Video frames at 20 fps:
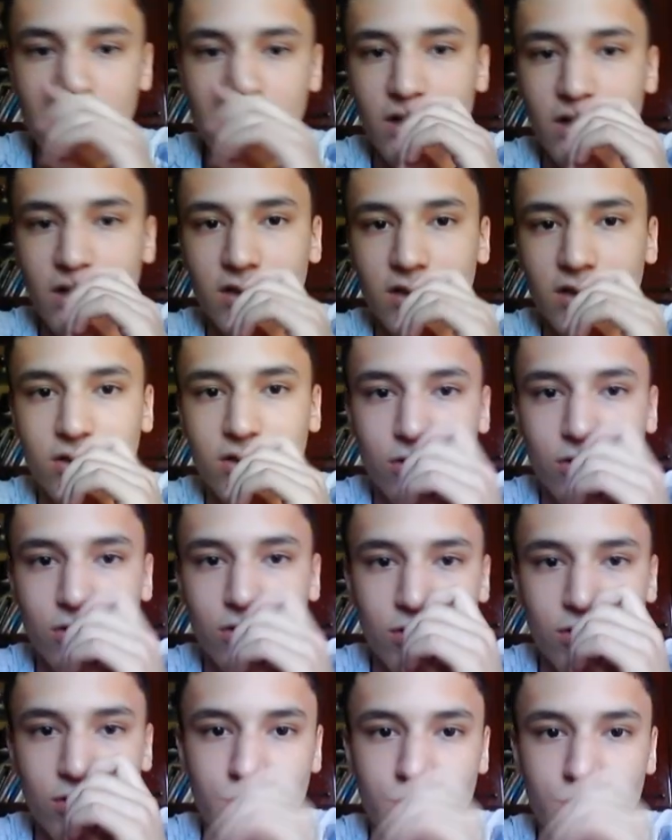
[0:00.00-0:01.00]
So this
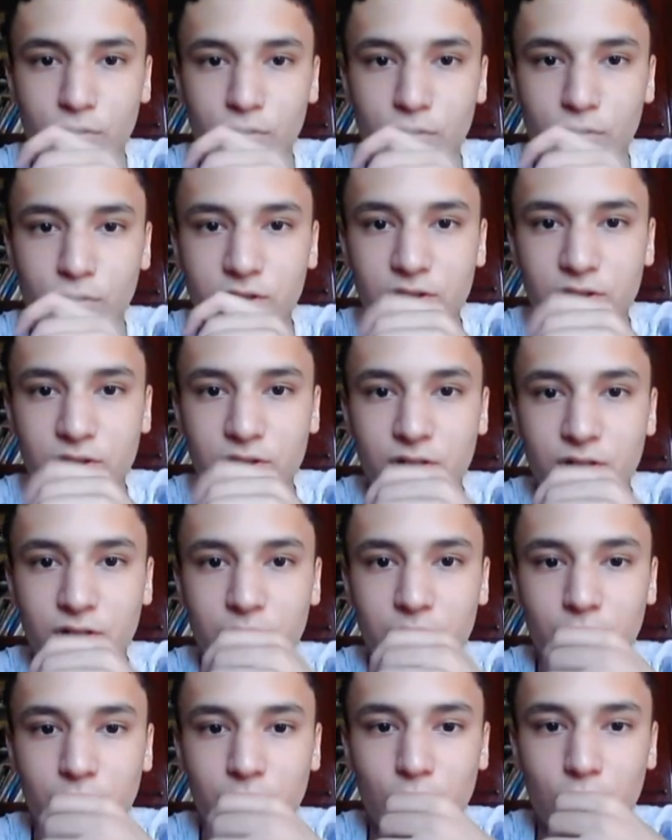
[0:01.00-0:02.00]
polystyrene
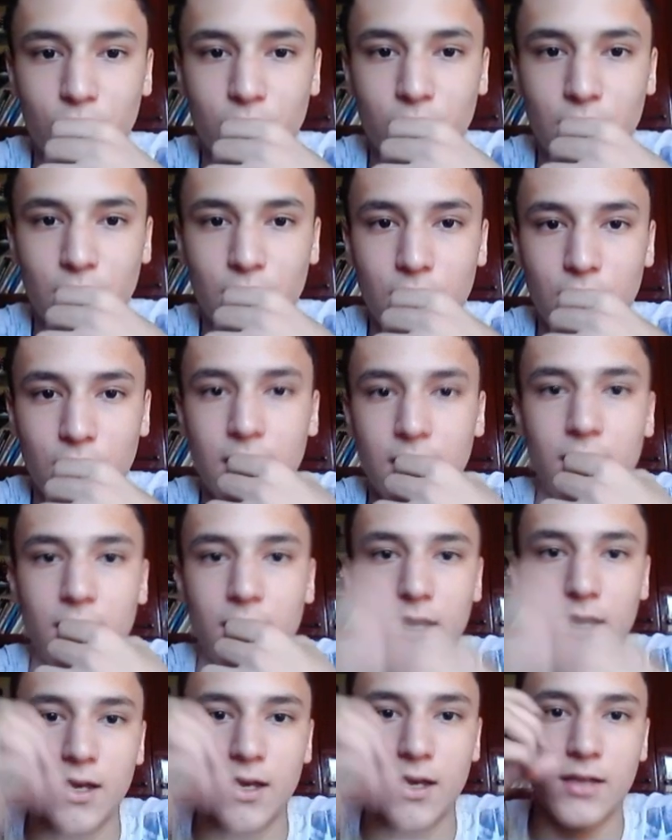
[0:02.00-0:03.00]
block
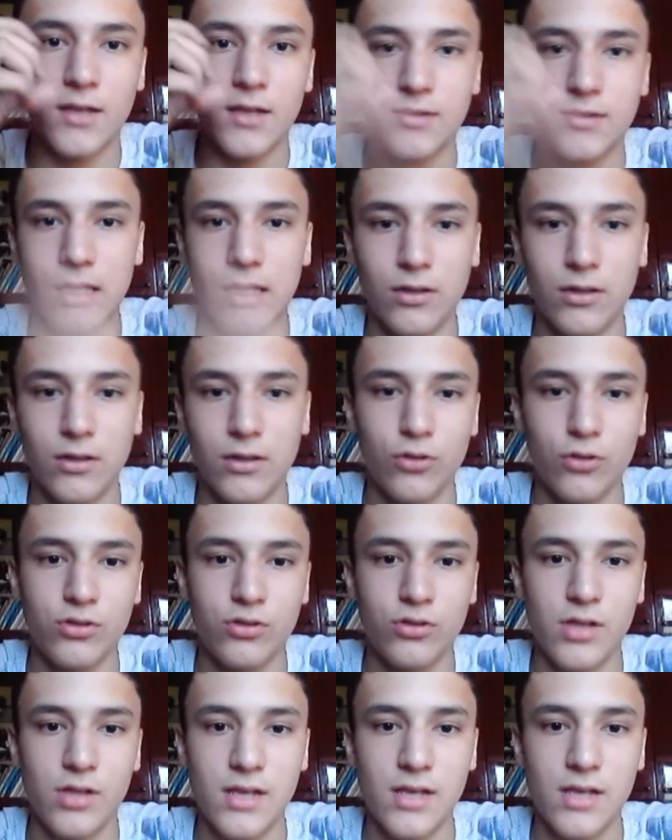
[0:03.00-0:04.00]
has a lot
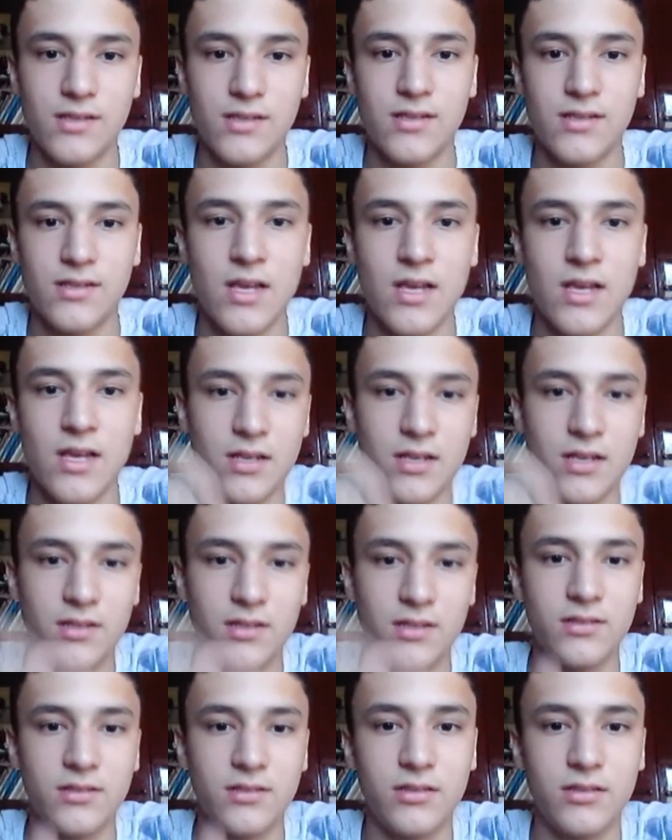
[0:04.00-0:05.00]
less
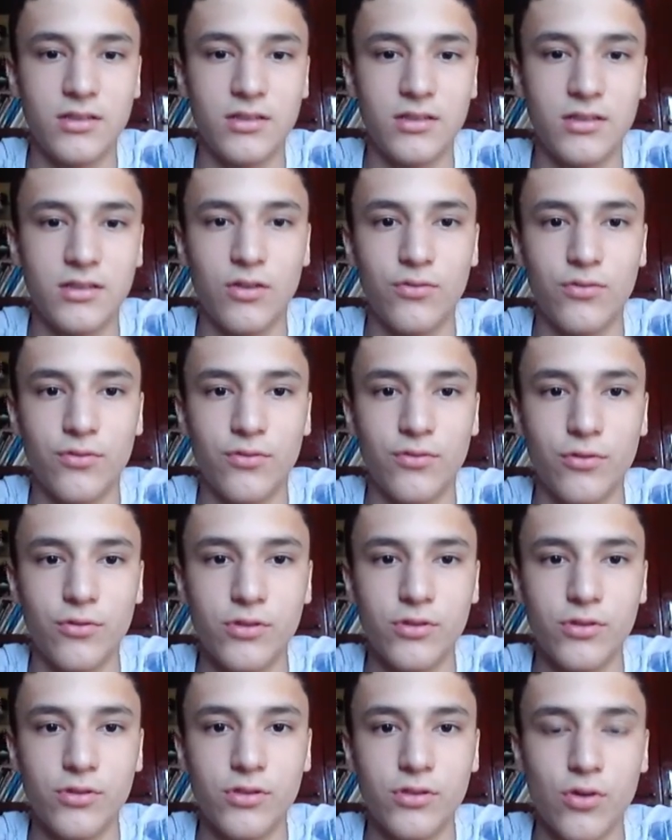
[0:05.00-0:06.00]
density than of the water,
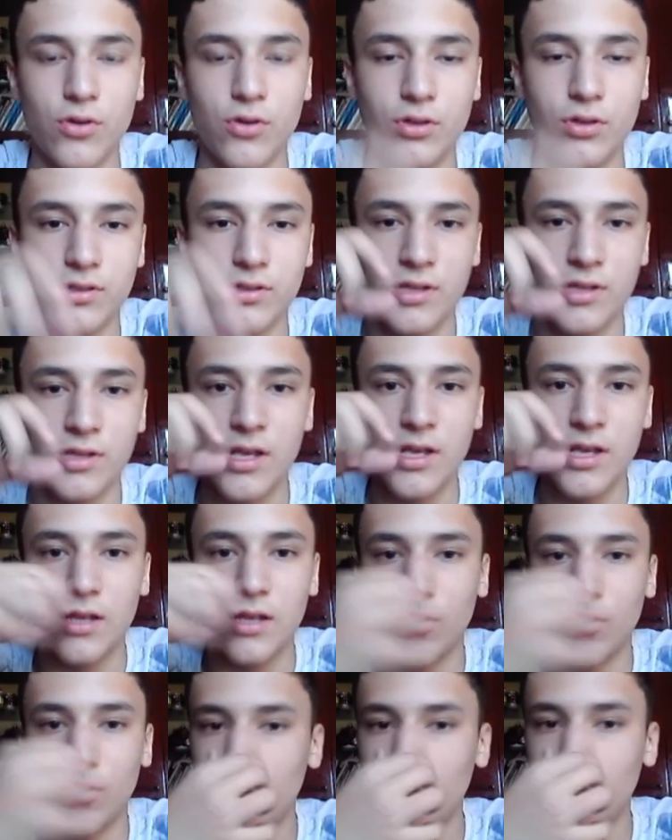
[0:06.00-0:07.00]
so it's
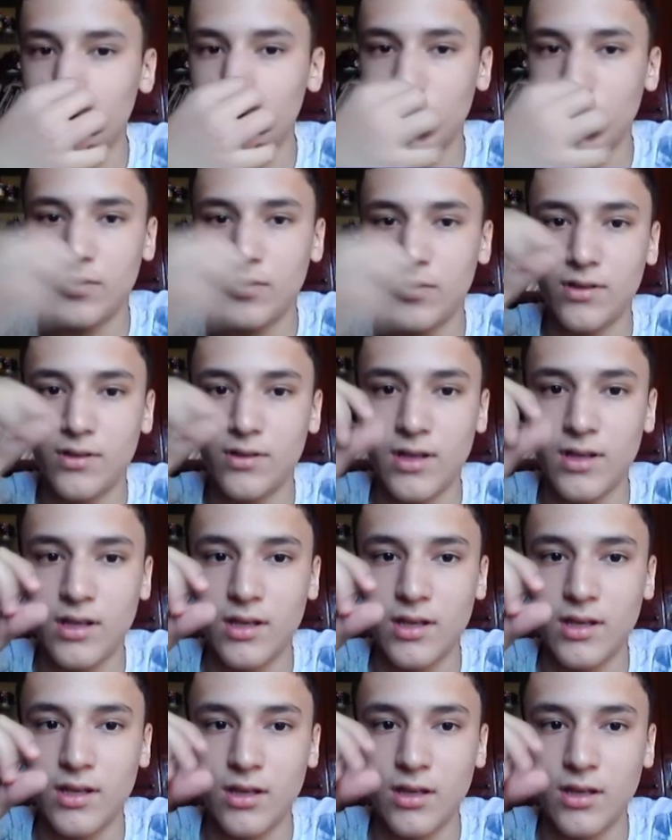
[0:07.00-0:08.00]
not even
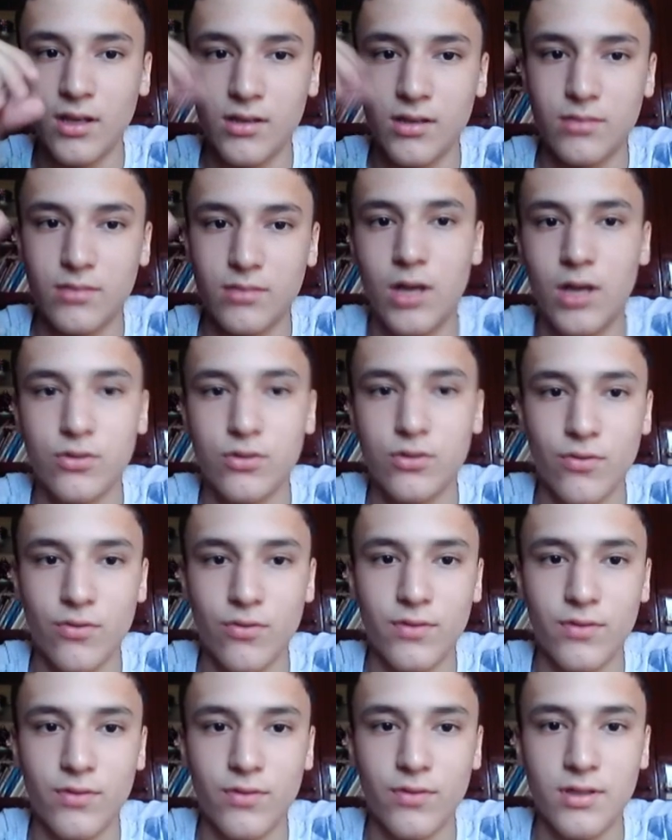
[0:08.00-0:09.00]
sinking. It's part of it
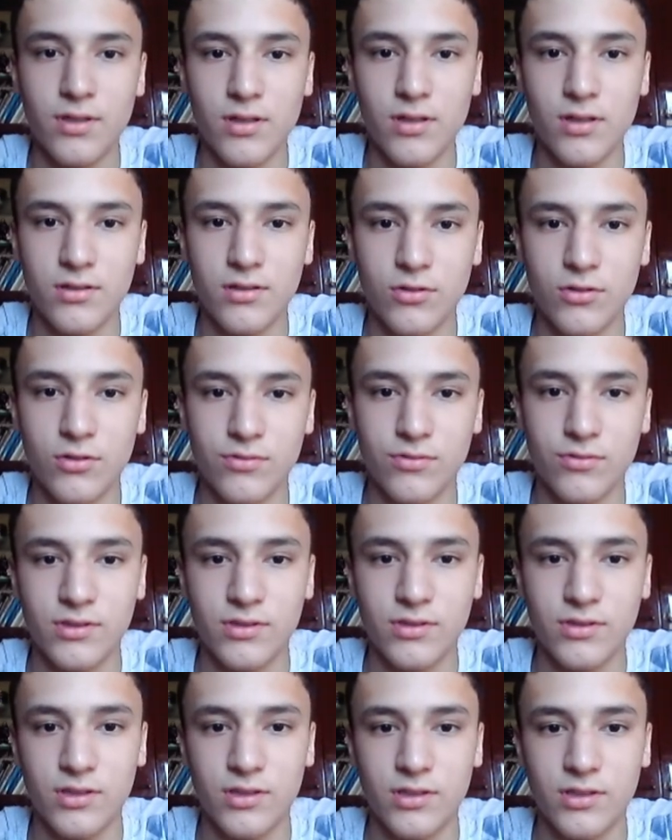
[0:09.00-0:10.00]
is not even
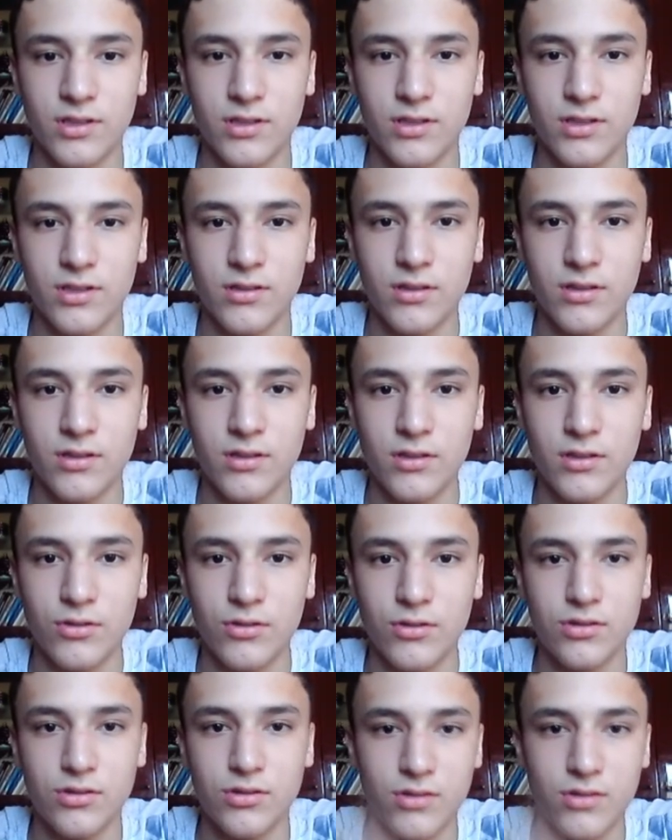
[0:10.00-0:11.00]
sinking.
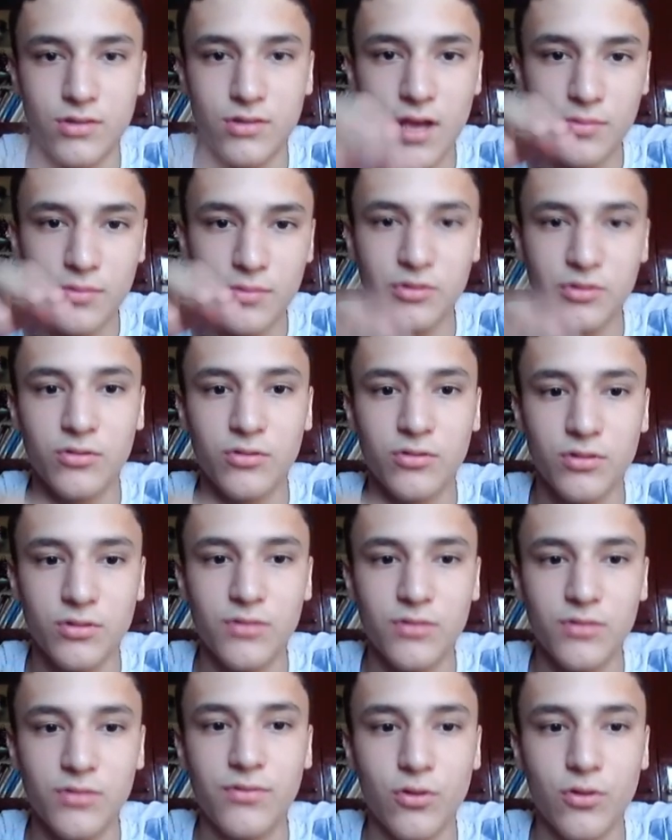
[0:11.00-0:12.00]
It's absolutely
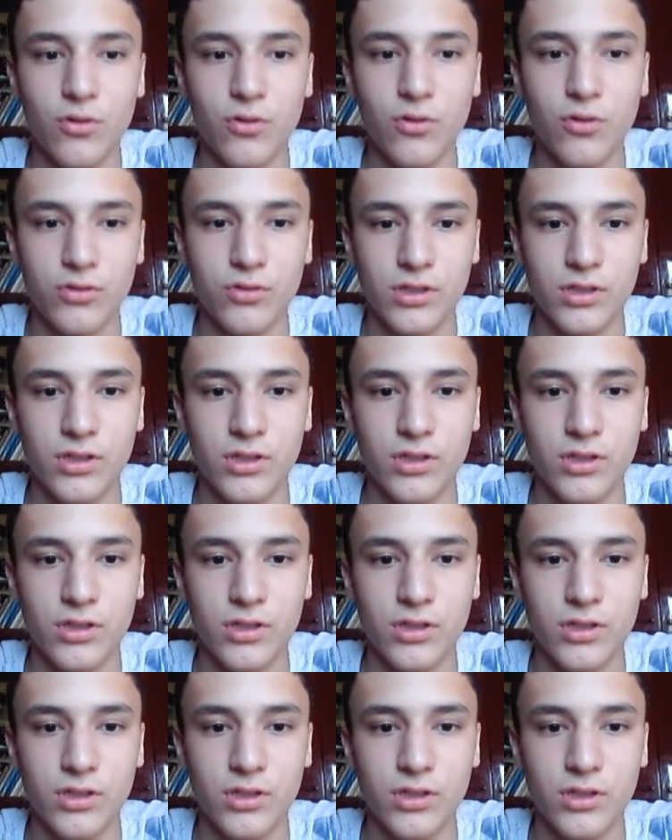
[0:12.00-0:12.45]
floating.